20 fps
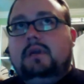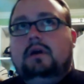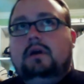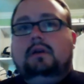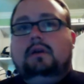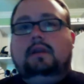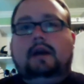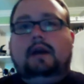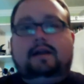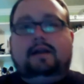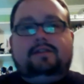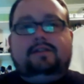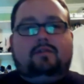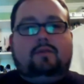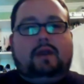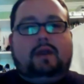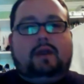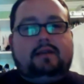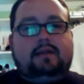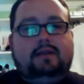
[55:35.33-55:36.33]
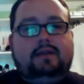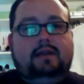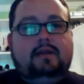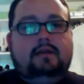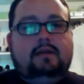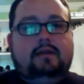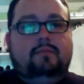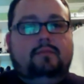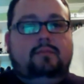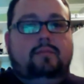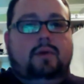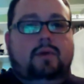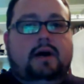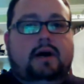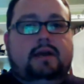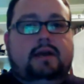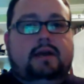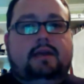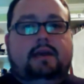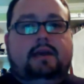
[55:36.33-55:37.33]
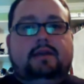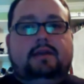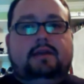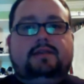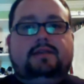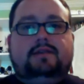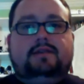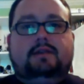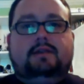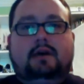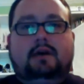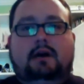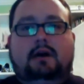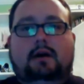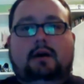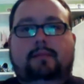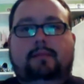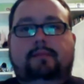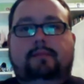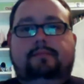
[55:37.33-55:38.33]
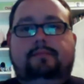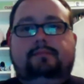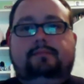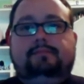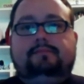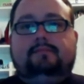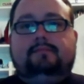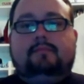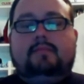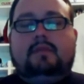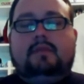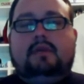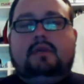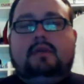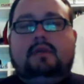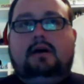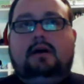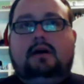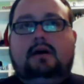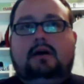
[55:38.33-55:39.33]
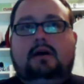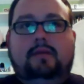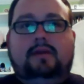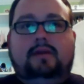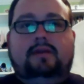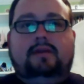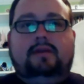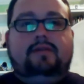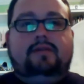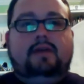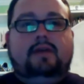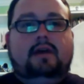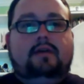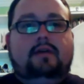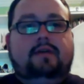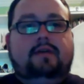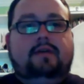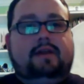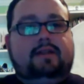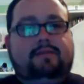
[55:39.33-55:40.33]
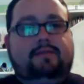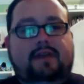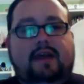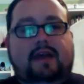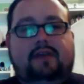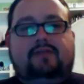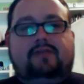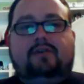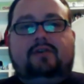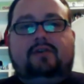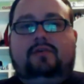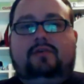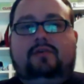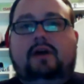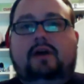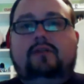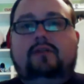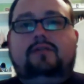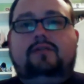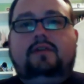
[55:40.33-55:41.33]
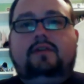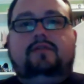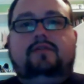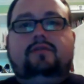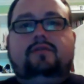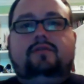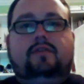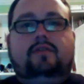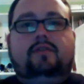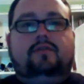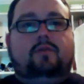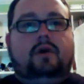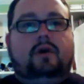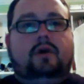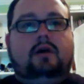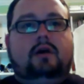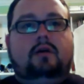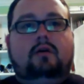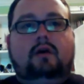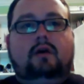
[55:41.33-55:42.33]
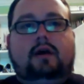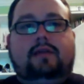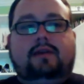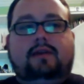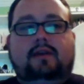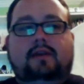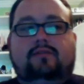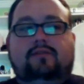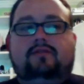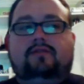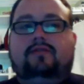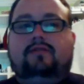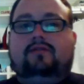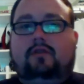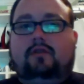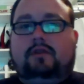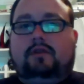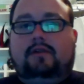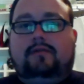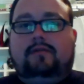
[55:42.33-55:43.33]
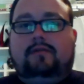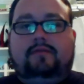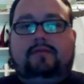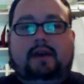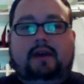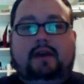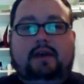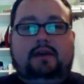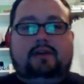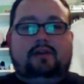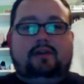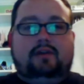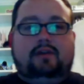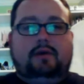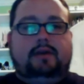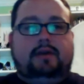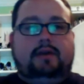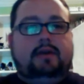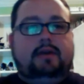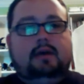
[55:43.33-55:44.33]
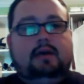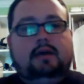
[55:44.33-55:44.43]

Not directly, but I mean, the fact that Fiasco does this as well, I think it's certainly fed into it.